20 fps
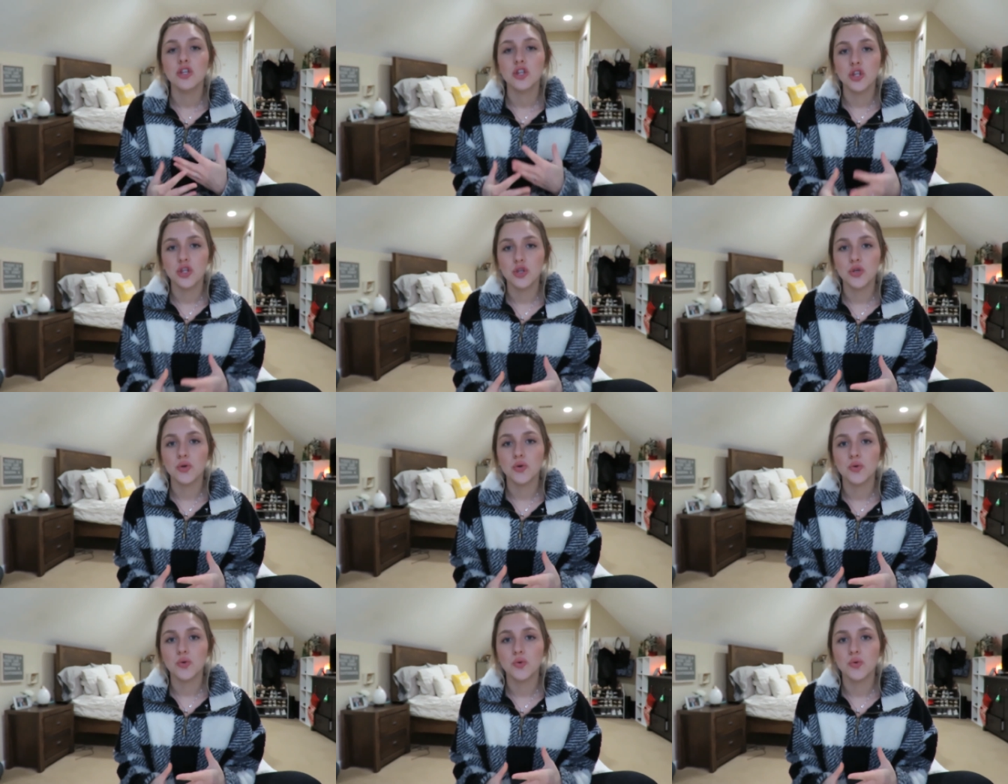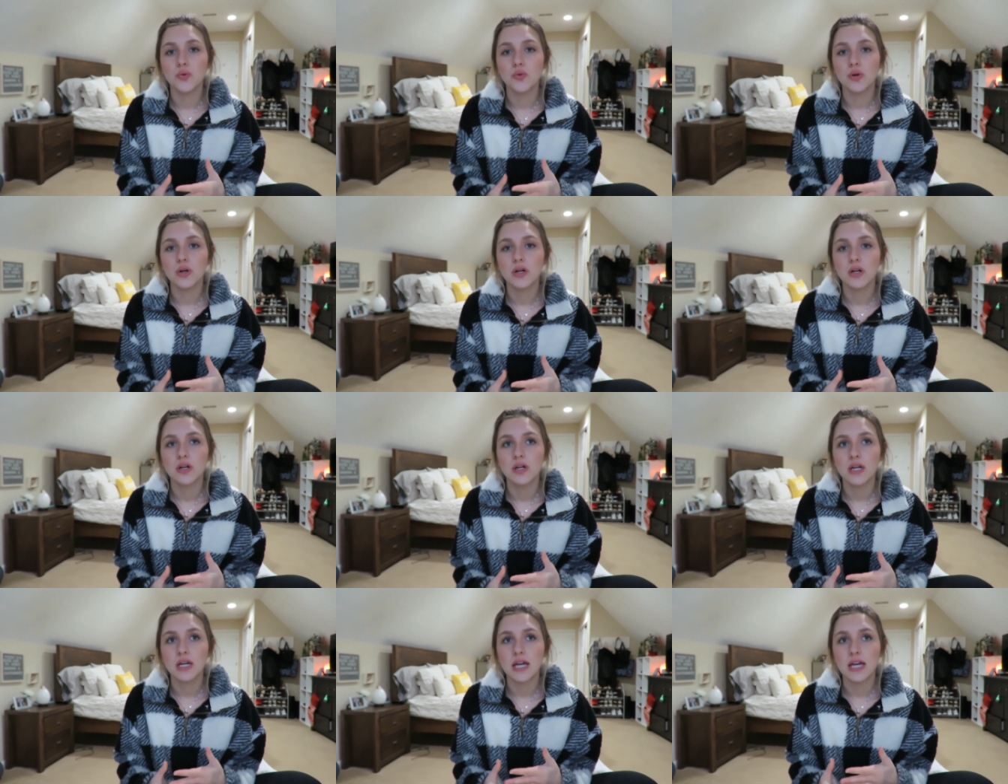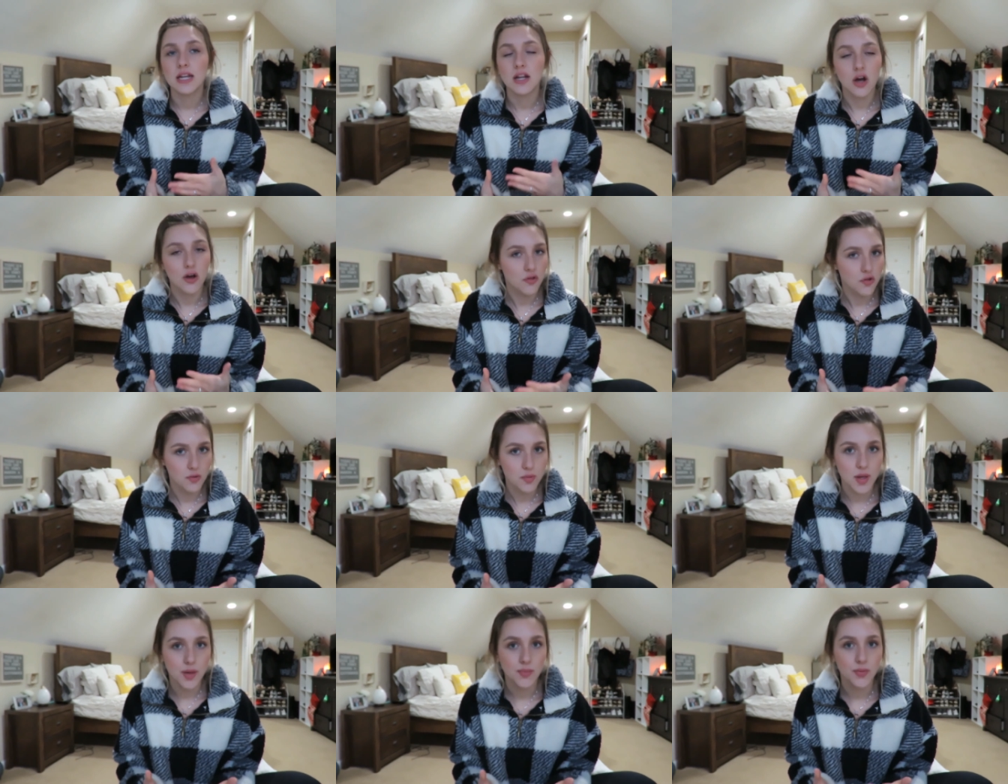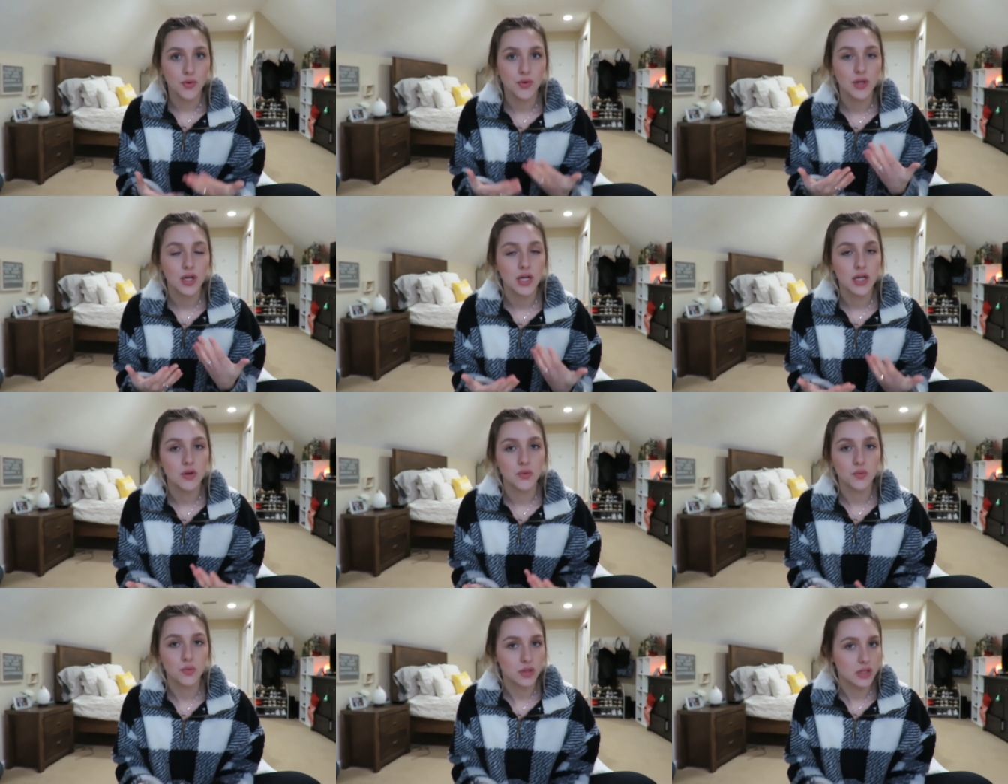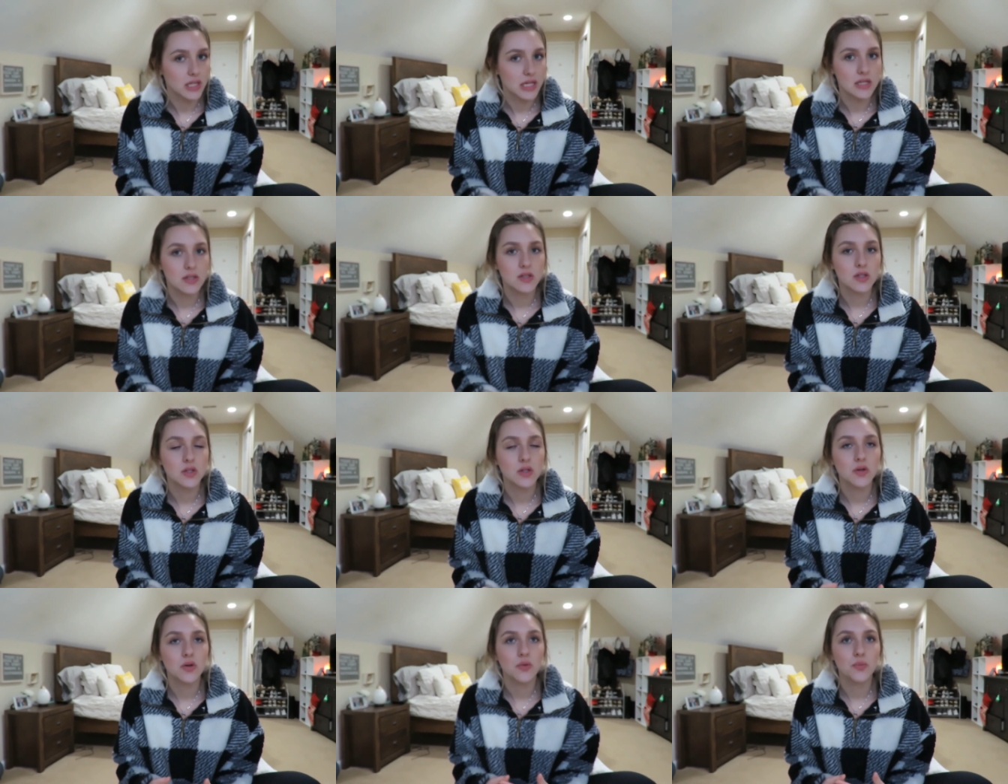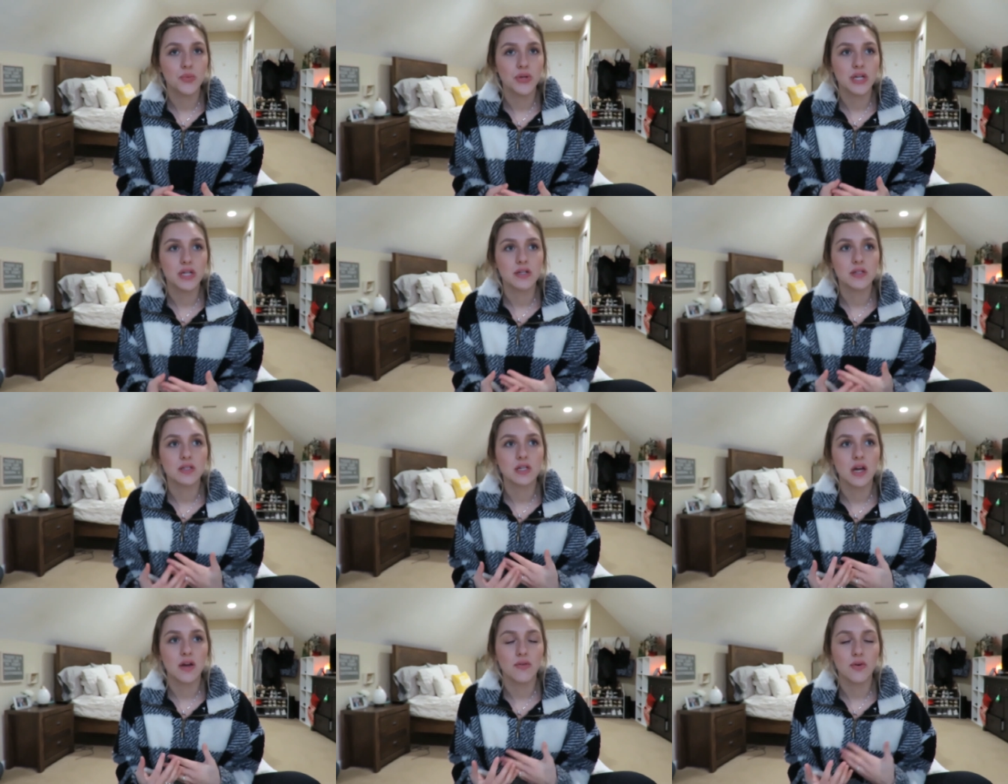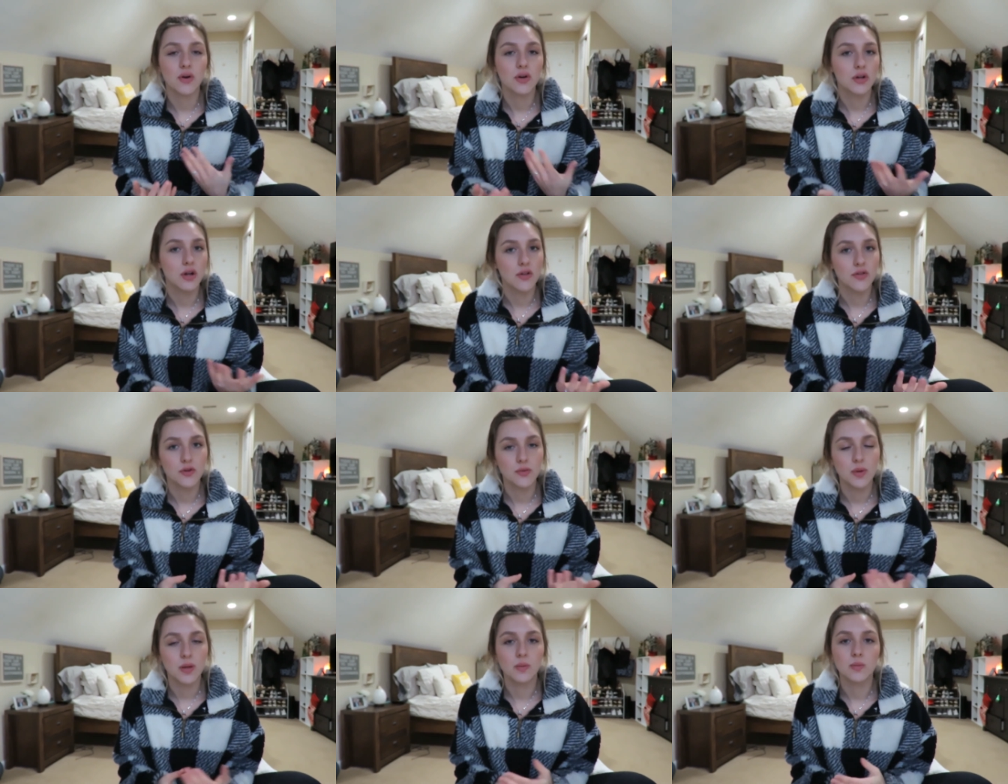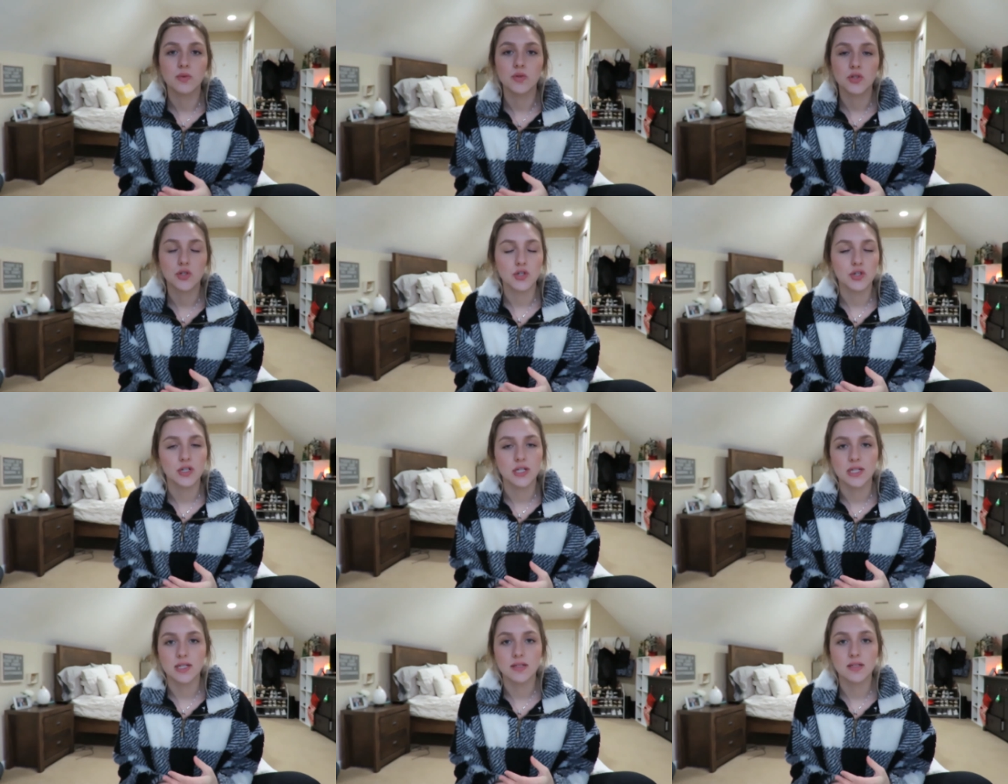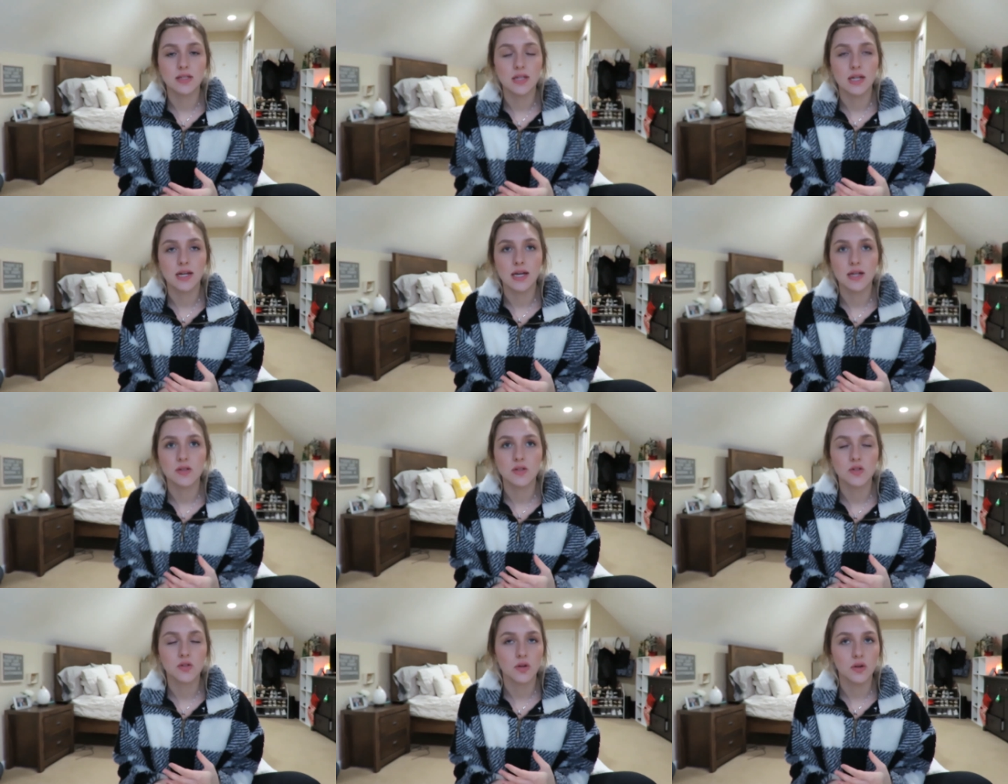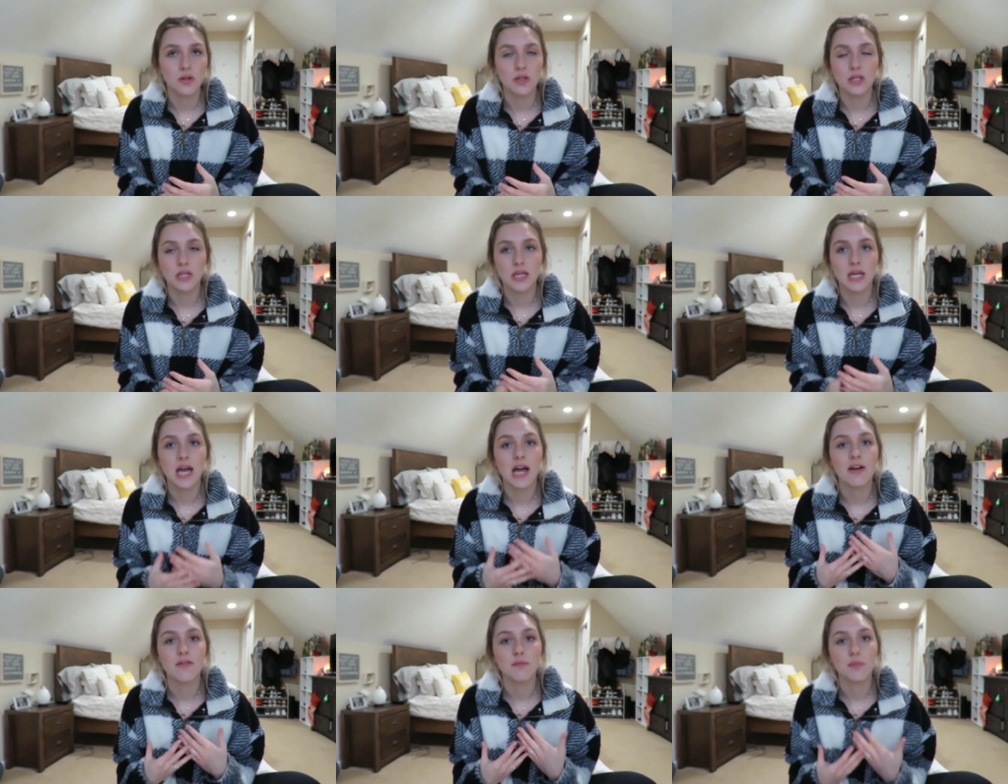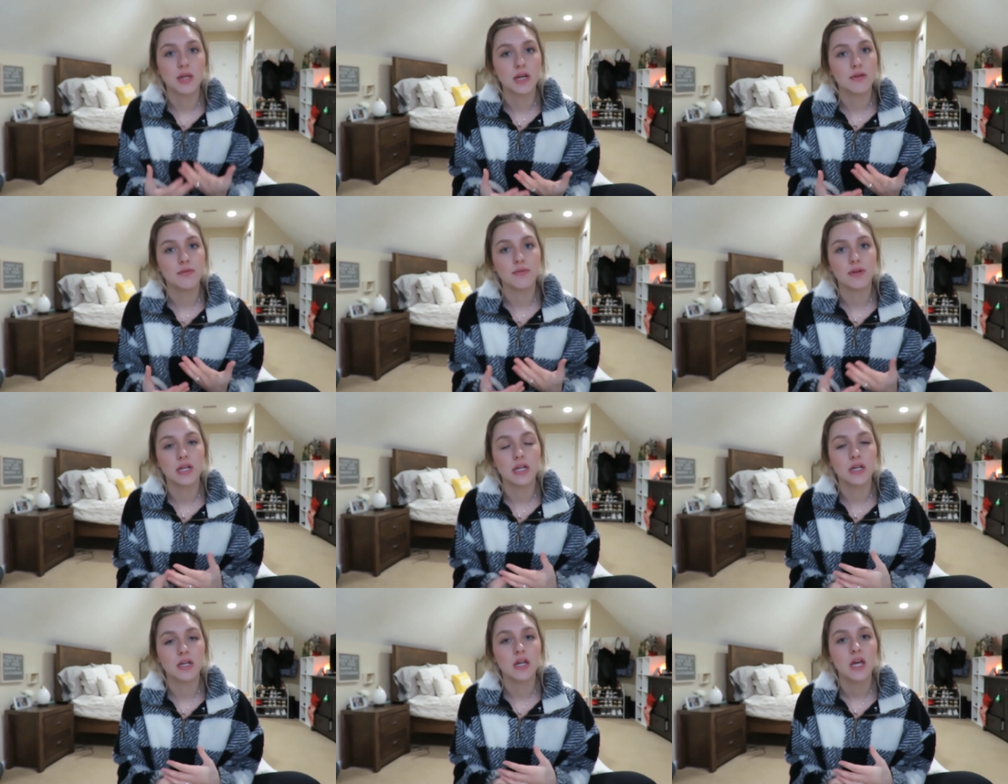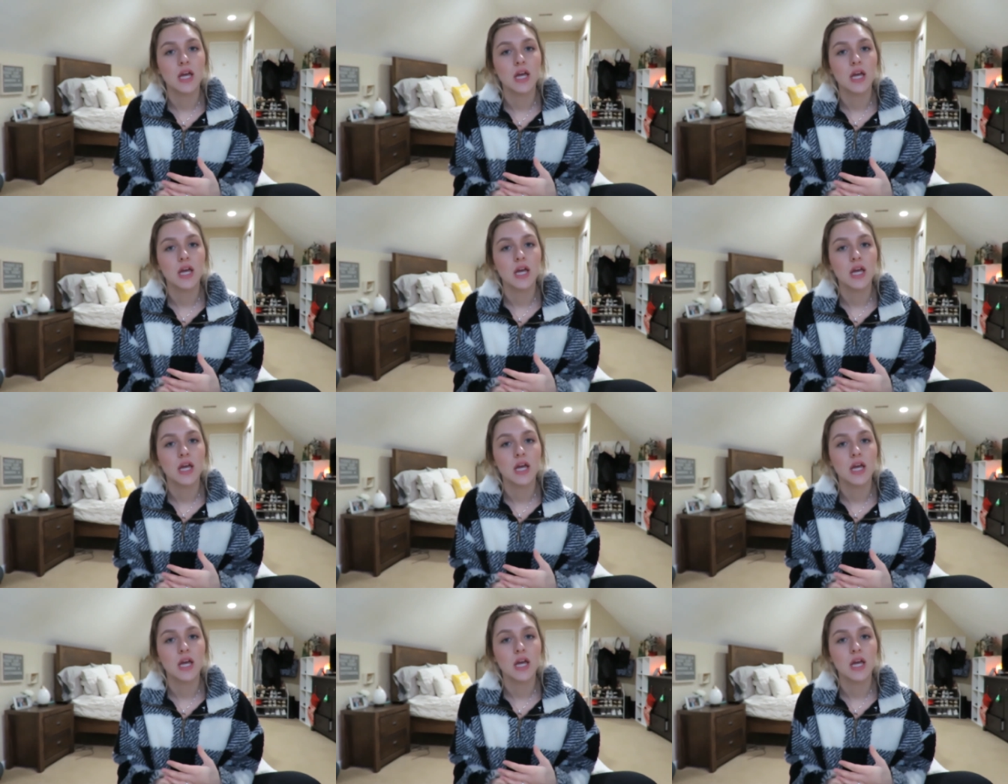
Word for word: you and other people can relate to because I've heard other people's journeys and I certainly have benefited